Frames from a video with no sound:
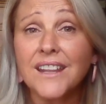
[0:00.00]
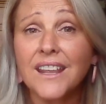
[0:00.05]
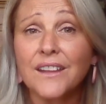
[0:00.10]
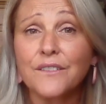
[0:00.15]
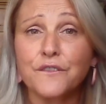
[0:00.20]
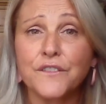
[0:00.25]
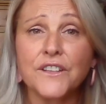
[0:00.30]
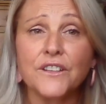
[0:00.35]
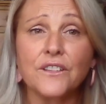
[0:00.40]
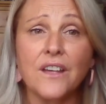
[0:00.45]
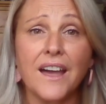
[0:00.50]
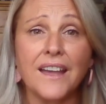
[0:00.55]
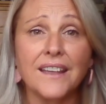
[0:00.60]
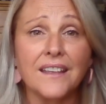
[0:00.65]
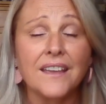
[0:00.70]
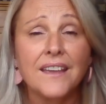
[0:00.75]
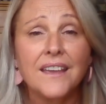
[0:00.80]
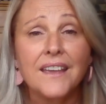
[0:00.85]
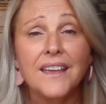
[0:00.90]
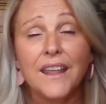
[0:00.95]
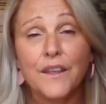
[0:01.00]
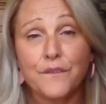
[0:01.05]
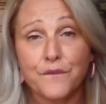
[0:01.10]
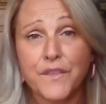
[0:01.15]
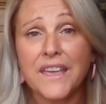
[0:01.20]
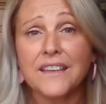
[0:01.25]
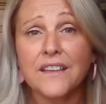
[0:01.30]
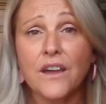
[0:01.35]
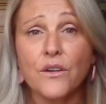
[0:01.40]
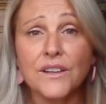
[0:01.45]
can feel like if
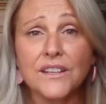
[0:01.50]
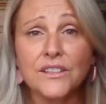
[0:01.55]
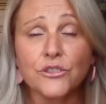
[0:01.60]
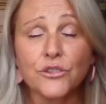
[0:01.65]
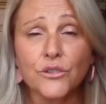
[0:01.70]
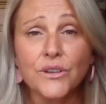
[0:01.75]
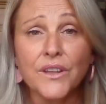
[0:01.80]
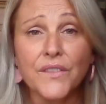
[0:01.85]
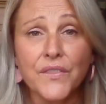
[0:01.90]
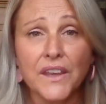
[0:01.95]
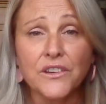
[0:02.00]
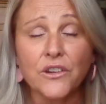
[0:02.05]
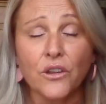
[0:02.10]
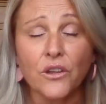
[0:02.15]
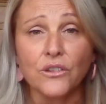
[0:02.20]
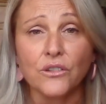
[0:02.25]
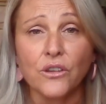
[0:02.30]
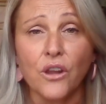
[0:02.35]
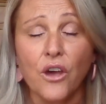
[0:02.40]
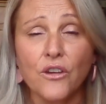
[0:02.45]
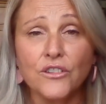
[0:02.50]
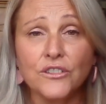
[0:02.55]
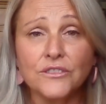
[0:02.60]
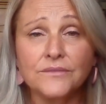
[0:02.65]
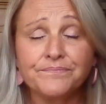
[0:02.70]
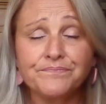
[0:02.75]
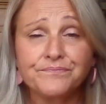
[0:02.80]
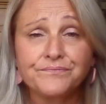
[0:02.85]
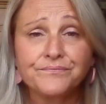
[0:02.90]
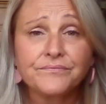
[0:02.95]
they're going through it, they're not alone.
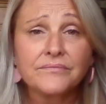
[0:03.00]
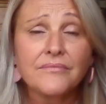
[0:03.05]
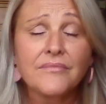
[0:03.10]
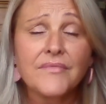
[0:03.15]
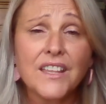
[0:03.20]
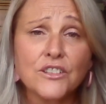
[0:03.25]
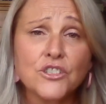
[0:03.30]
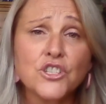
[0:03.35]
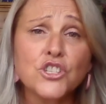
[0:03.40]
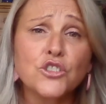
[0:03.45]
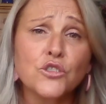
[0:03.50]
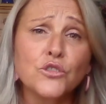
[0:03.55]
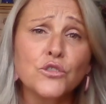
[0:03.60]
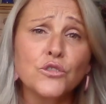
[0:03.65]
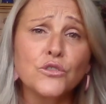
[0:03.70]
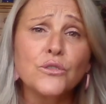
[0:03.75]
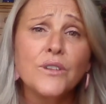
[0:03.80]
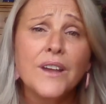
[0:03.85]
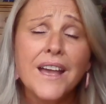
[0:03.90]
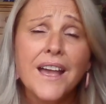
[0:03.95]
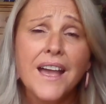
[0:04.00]
Two,